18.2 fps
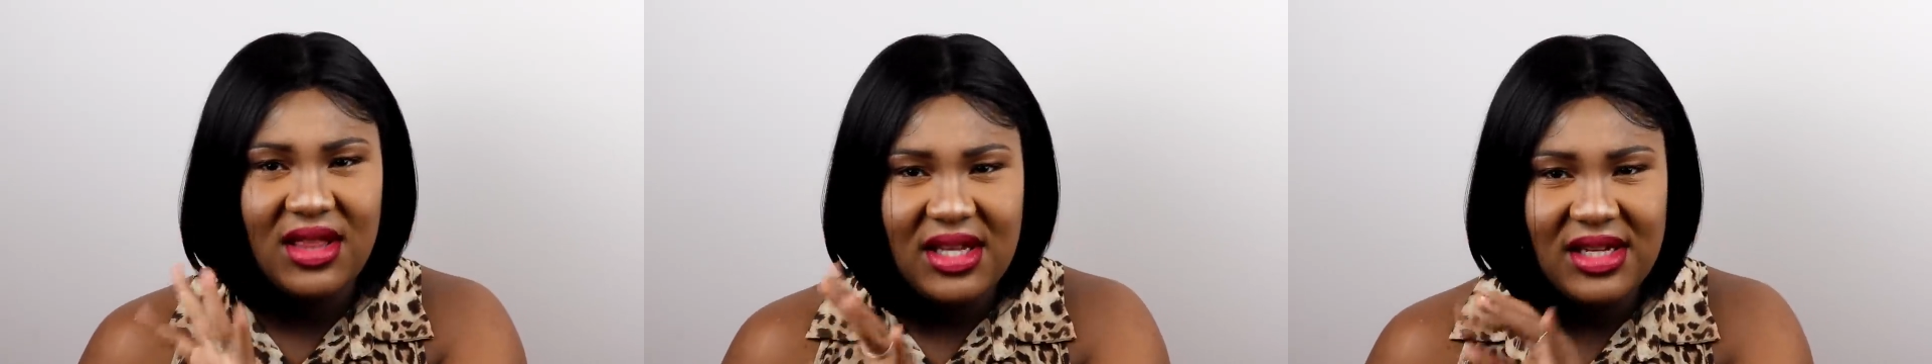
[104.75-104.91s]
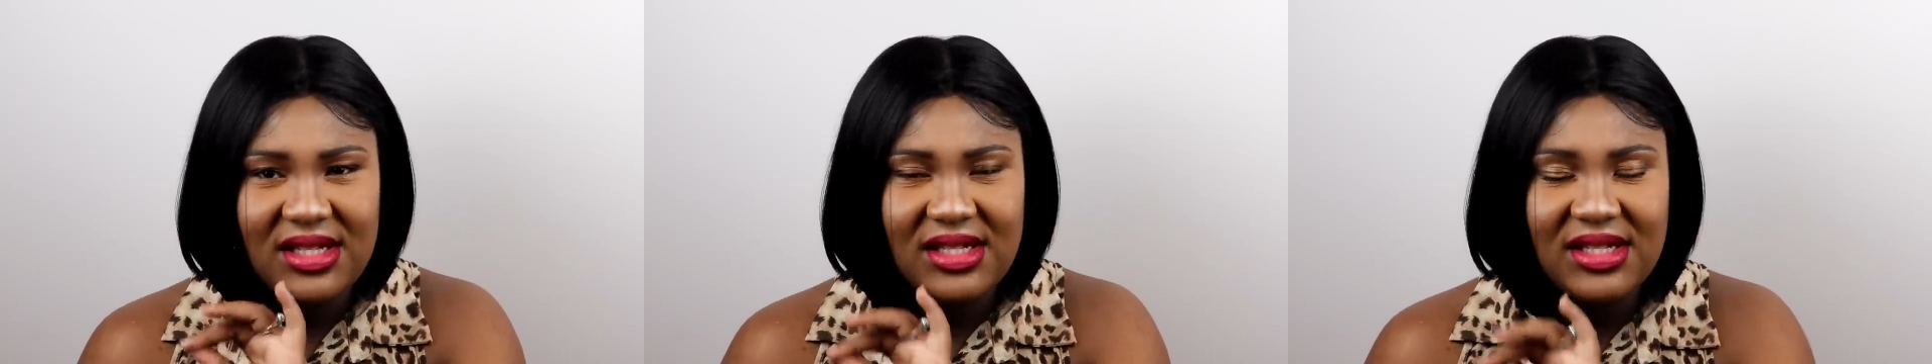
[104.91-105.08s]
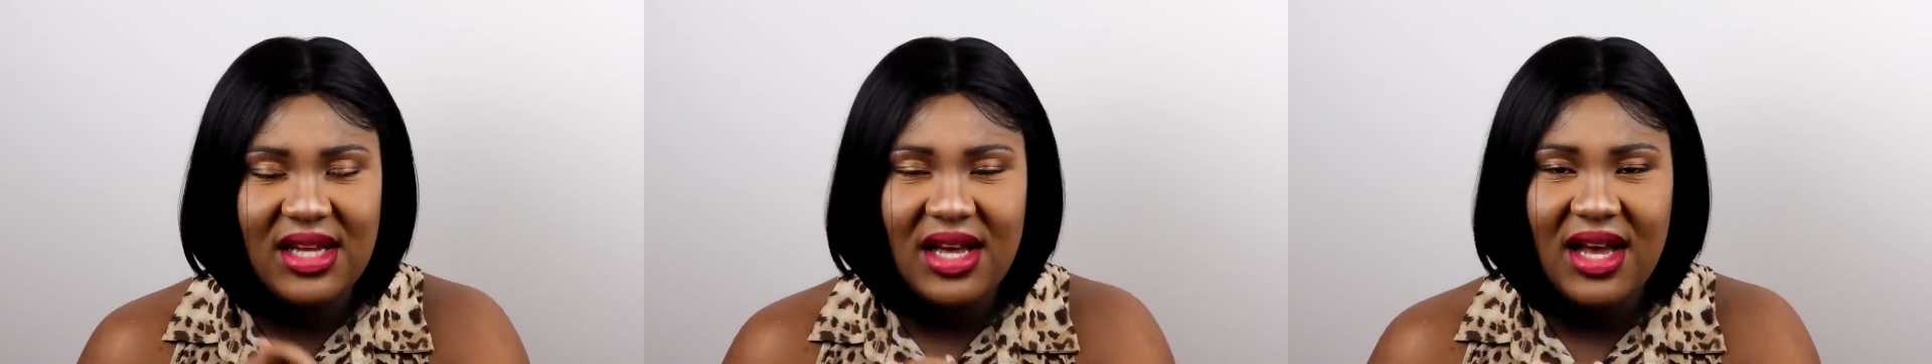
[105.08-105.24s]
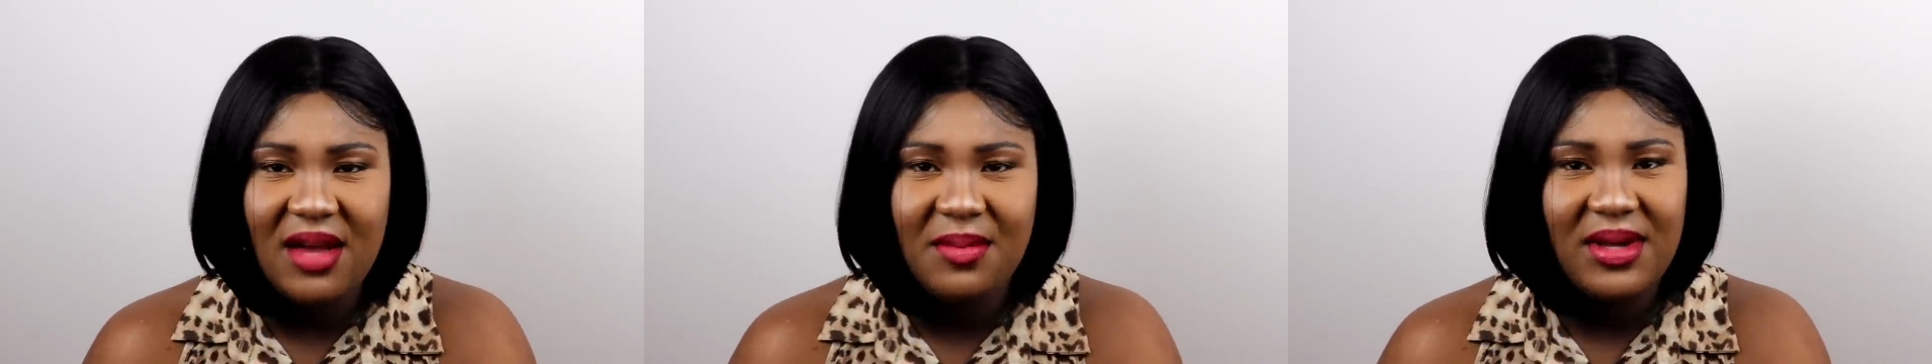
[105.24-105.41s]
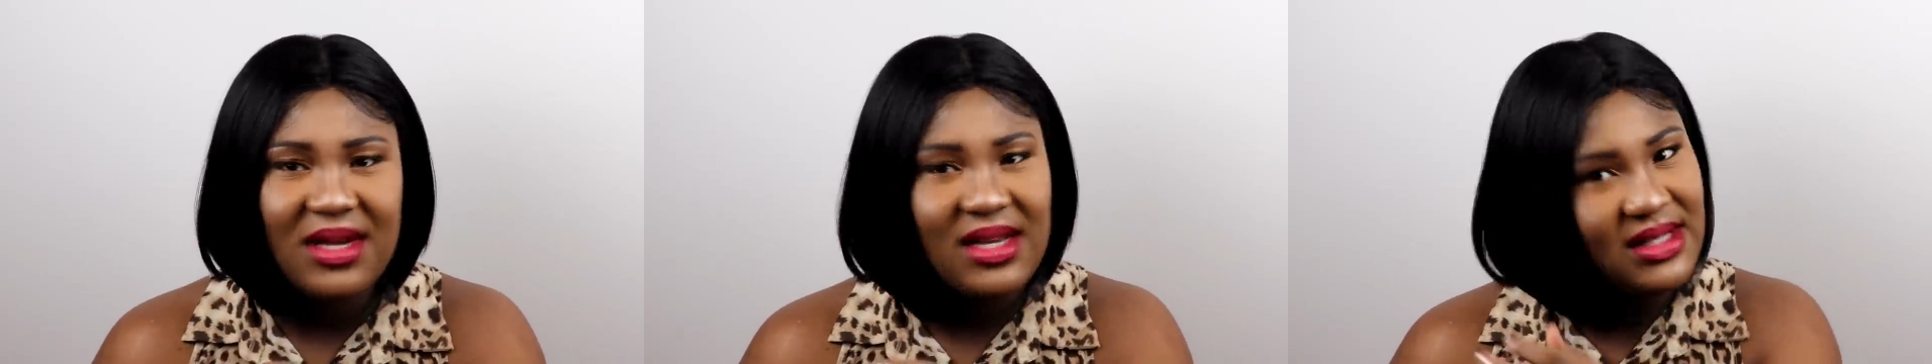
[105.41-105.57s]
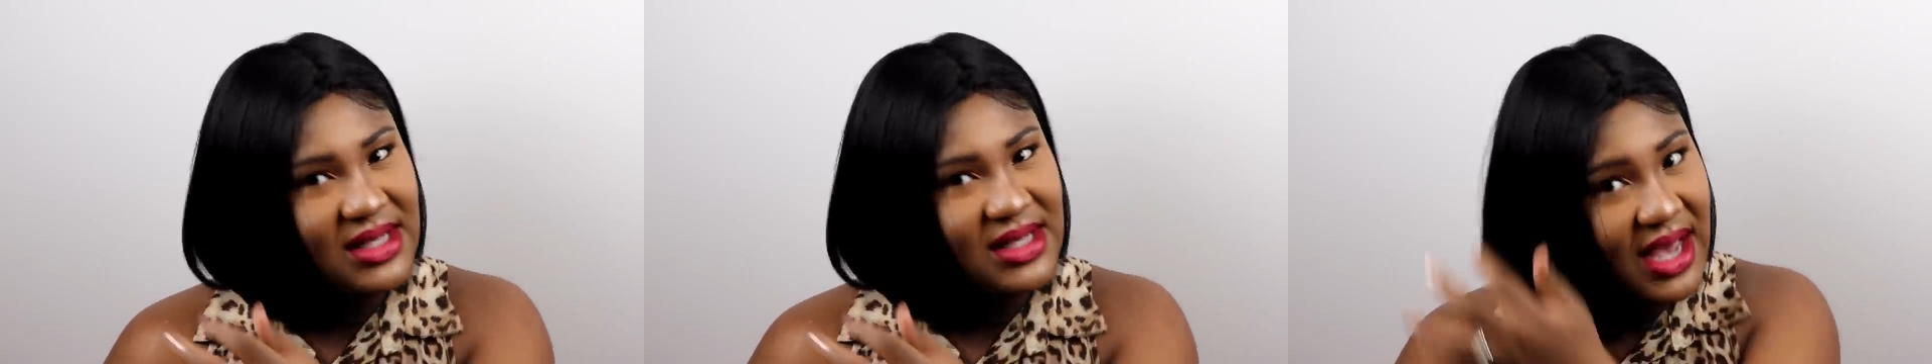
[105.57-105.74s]
this side
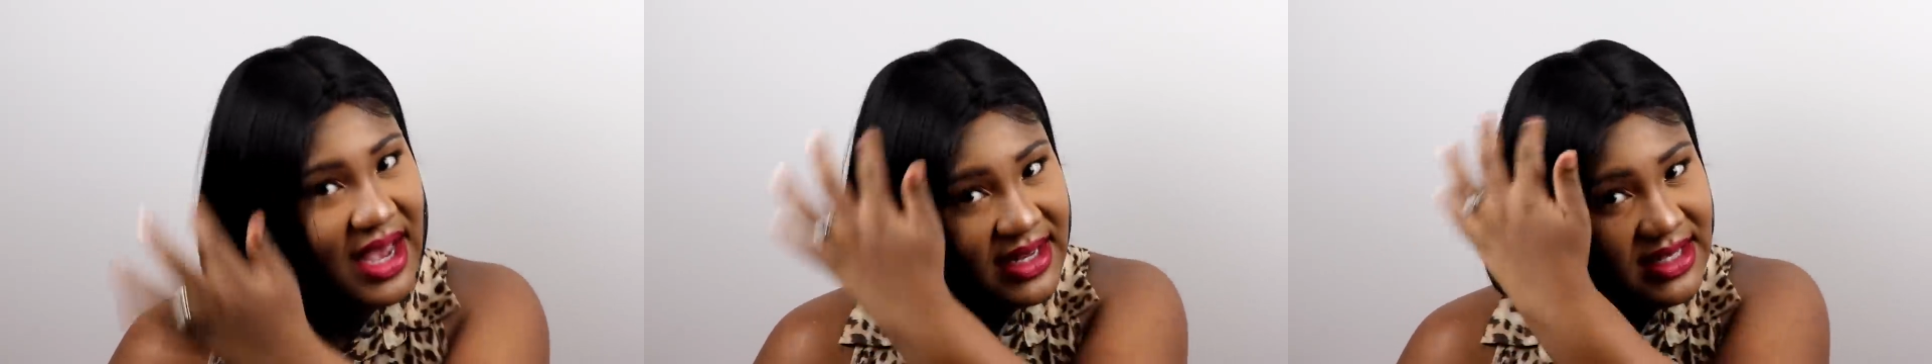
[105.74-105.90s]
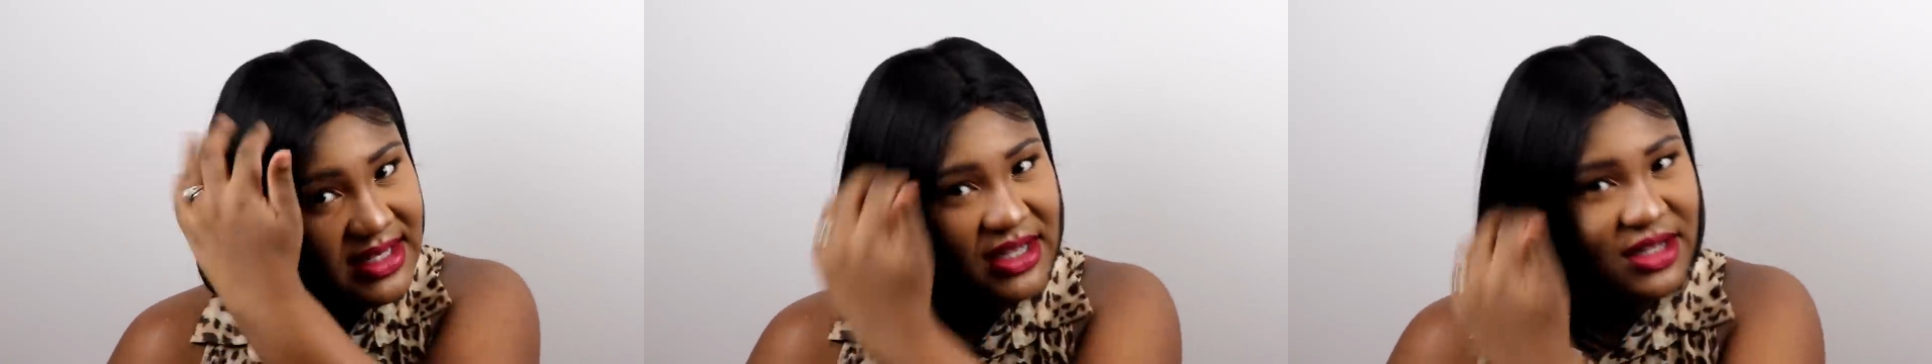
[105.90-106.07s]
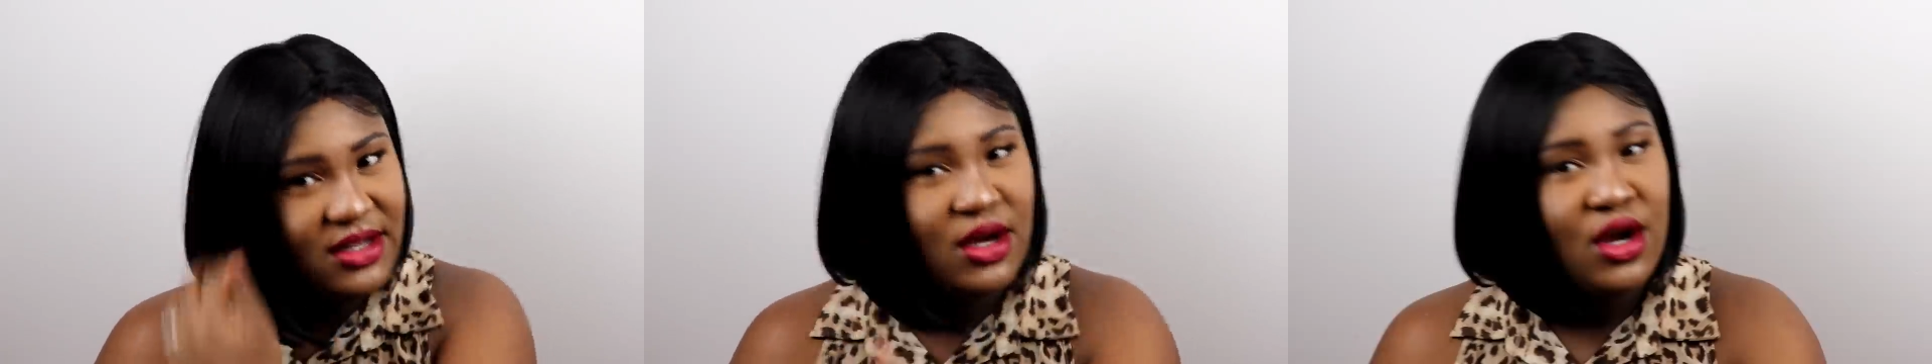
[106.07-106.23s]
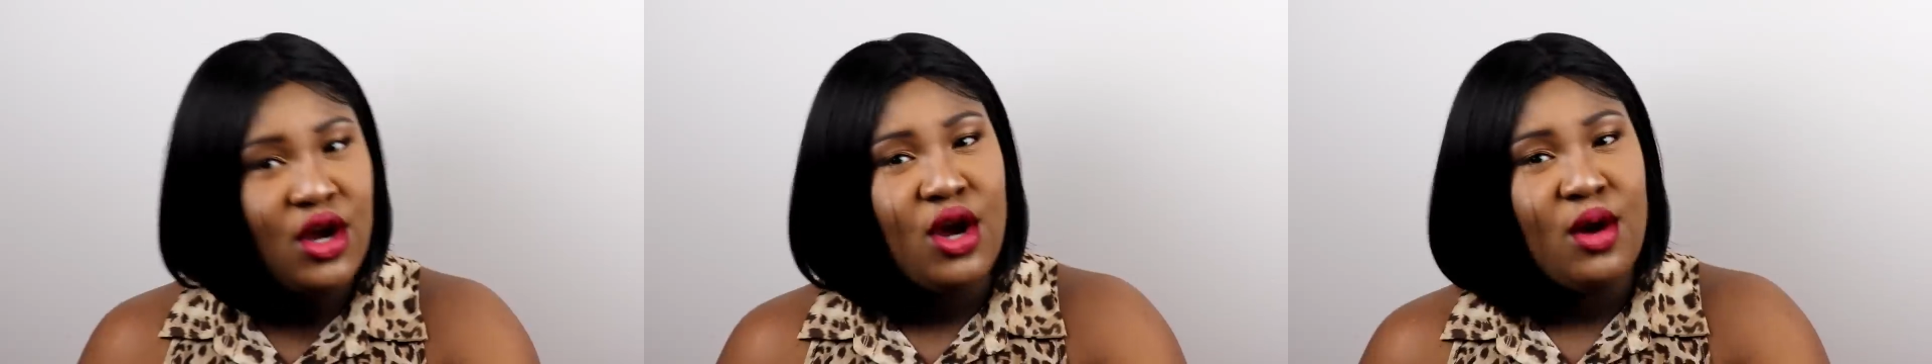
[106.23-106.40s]
because I did